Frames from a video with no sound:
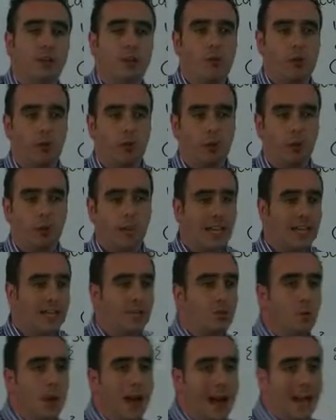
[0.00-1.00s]
now that I would like
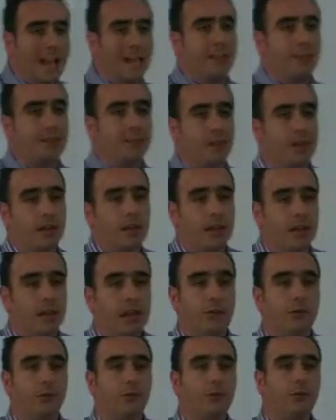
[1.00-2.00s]
to ask
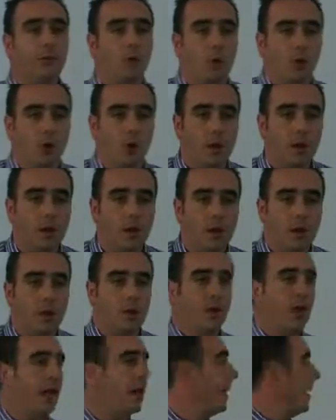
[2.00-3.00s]
the floor,
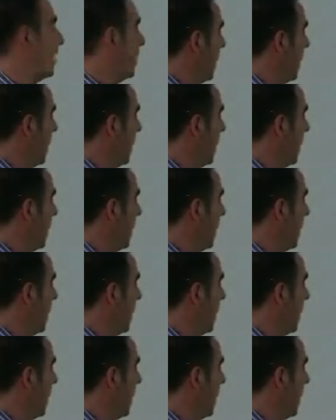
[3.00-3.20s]
okay?